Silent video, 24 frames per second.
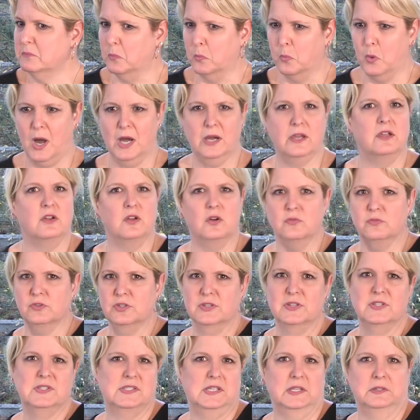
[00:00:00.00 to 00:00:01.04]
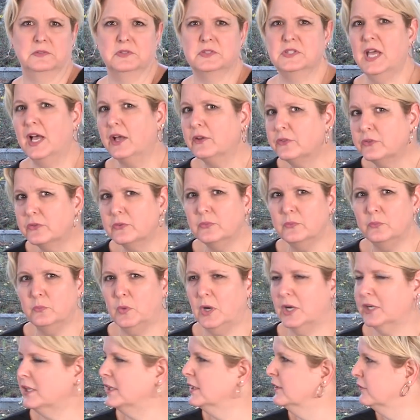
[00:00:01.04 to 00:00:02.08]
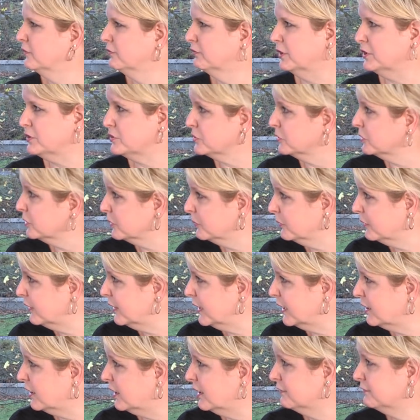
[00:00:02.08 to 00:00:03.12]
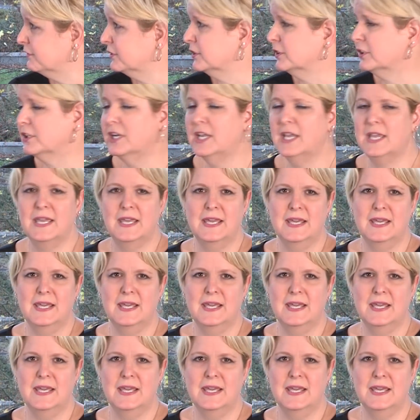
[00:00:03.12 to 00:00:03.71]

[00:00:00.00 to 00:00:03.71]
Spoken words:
walking over to the seller's house and walking in the front door with that offer?